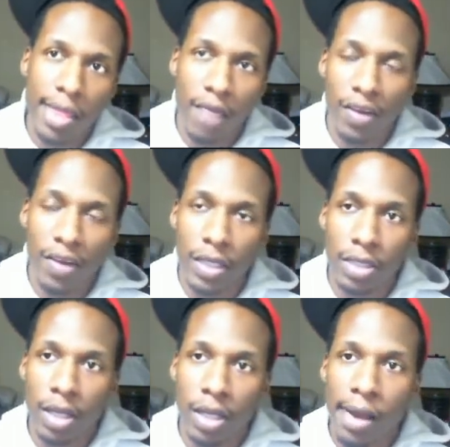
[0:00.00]
5 heels.
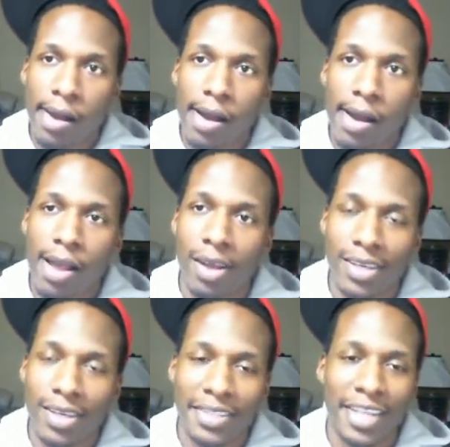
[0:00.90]

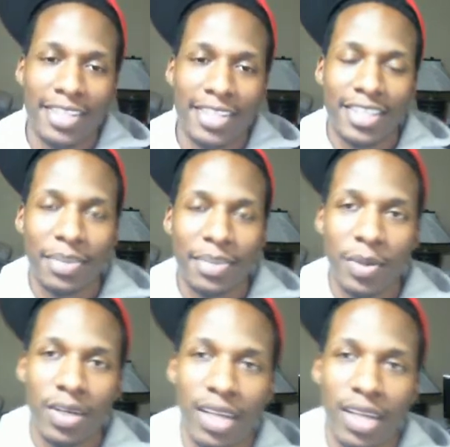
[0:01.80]
John Cena be
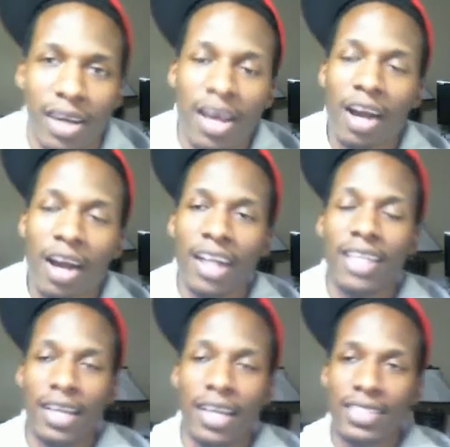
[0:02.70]
one now. Alright,
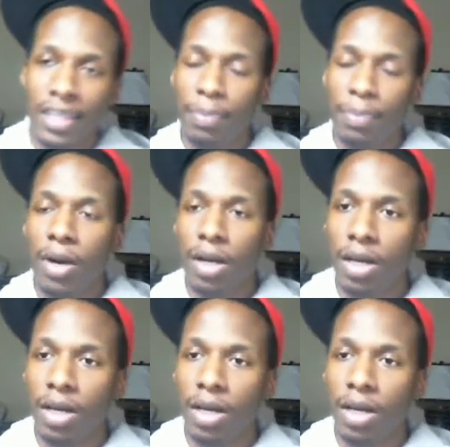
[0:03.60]
CM Punk,